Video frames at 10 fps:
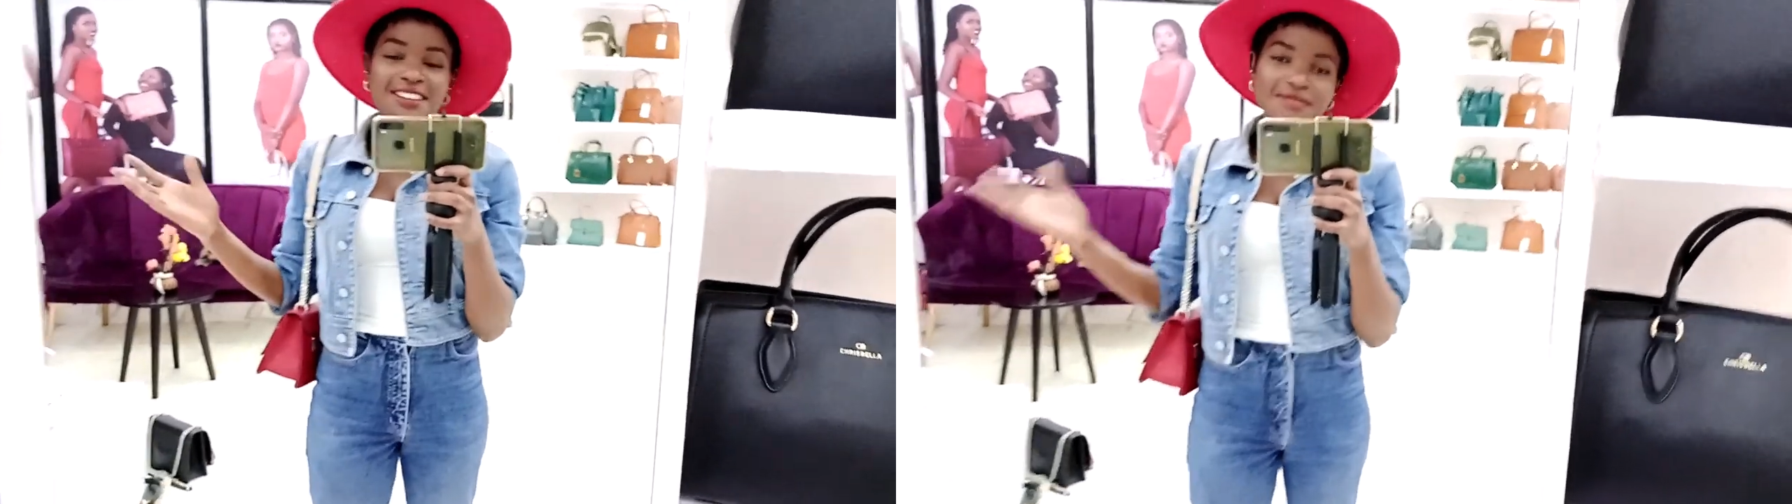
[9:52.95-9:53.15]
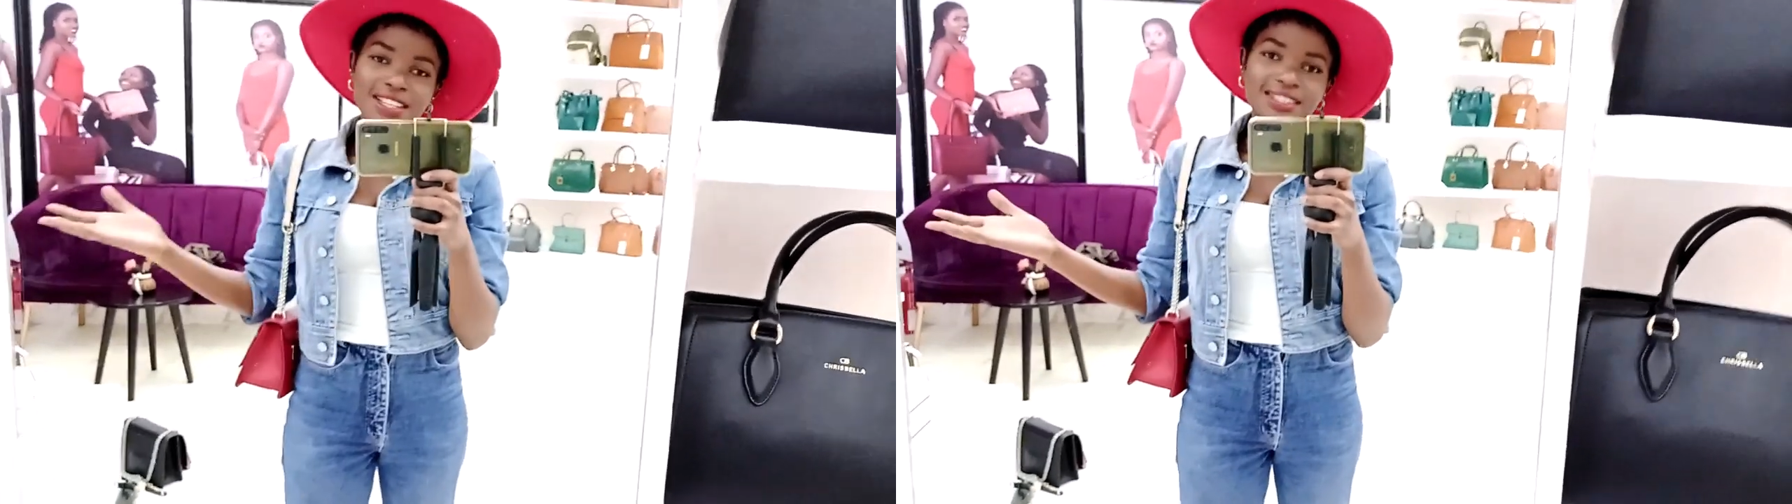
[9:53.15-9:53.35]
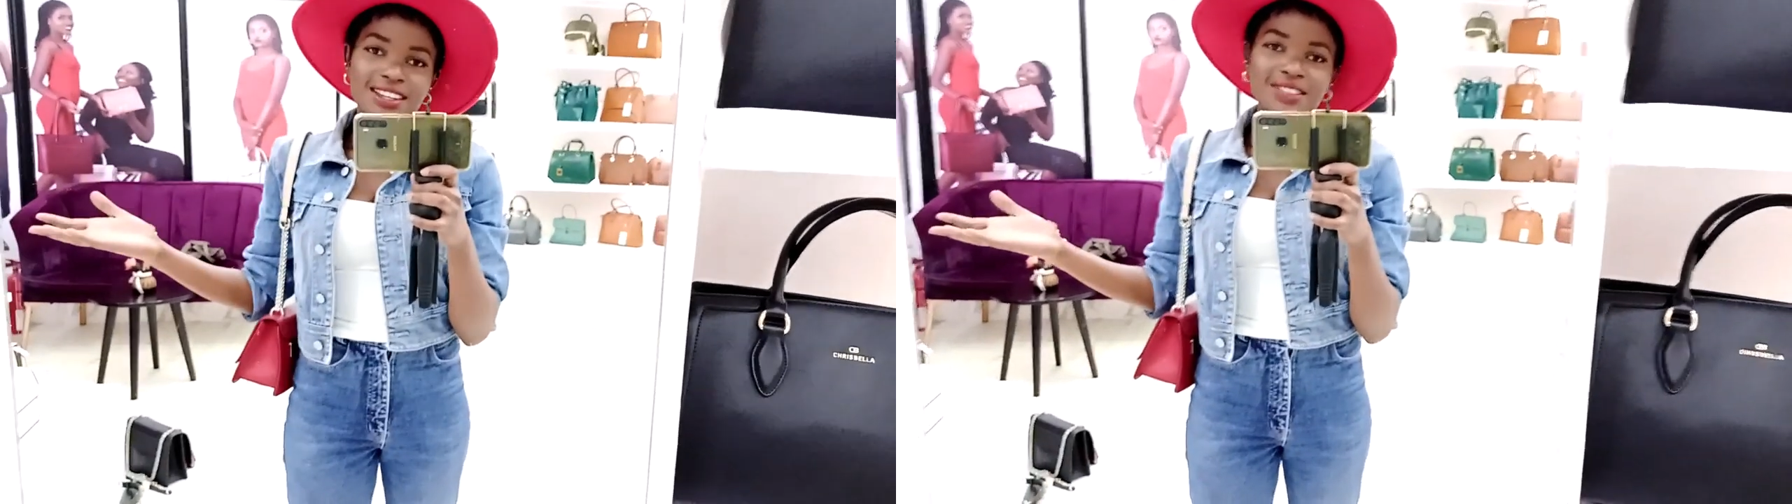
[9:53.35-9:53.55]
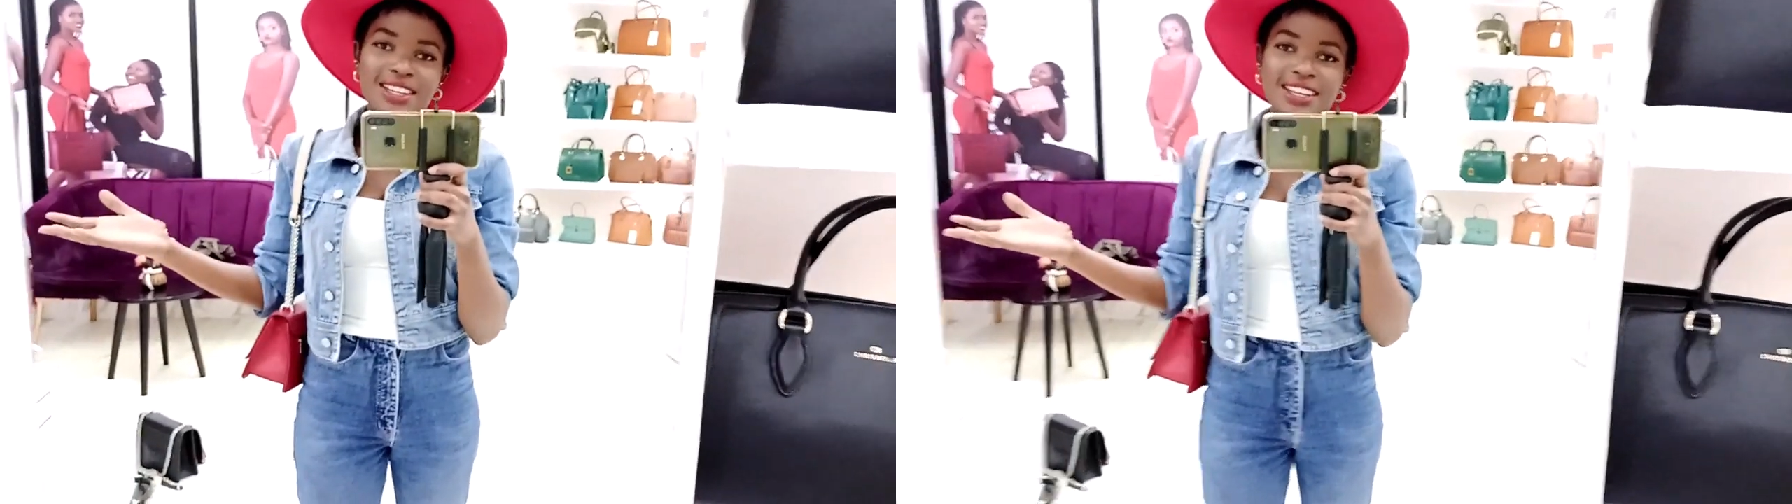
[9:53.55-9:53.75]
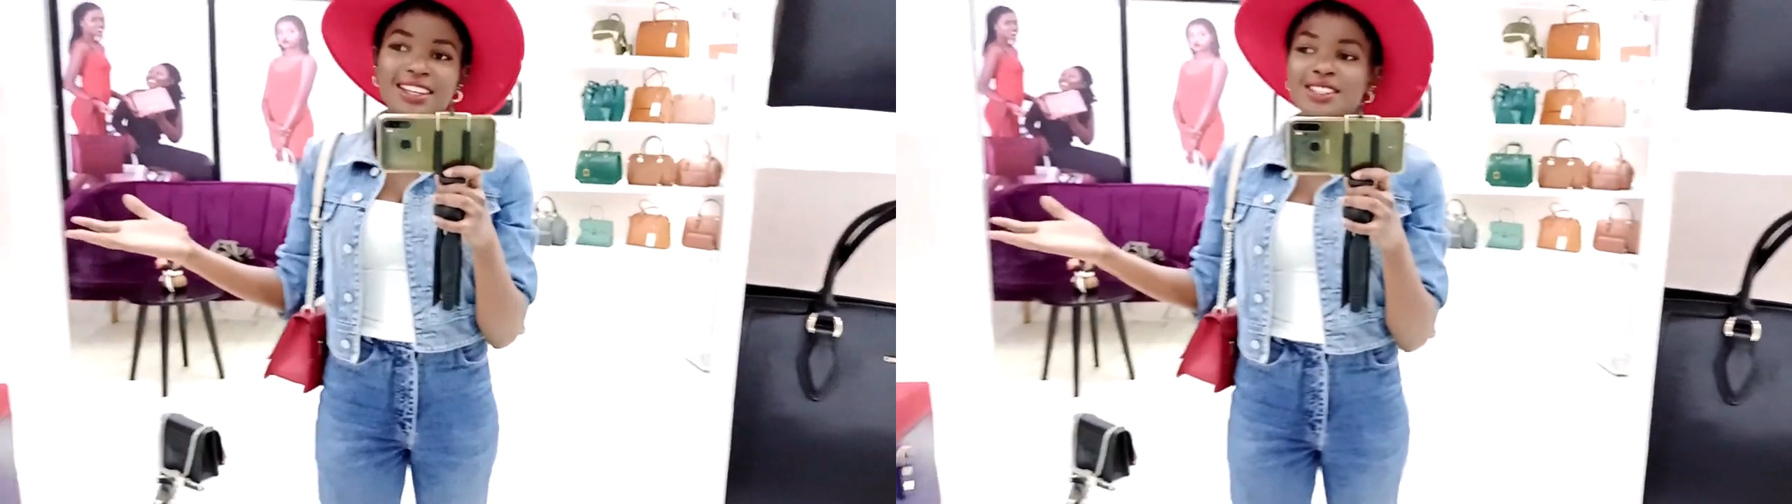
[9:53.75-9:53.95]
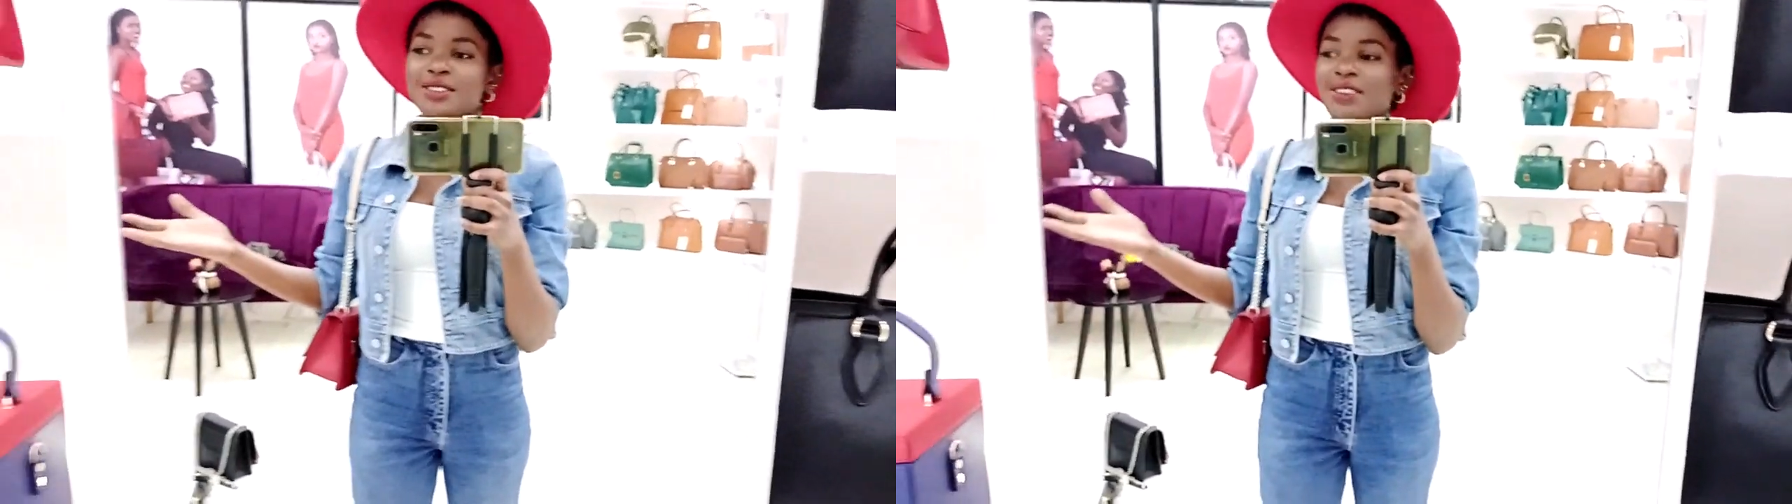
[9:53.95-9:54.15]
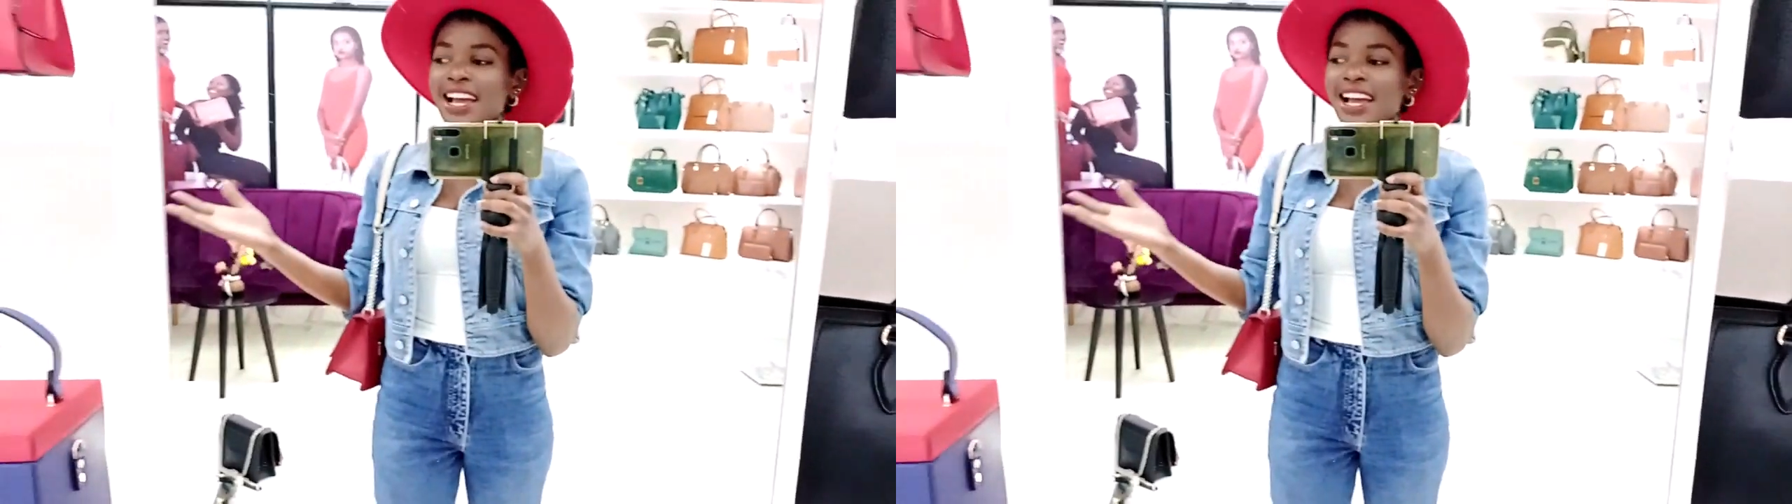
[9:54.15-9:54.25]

amazing okay so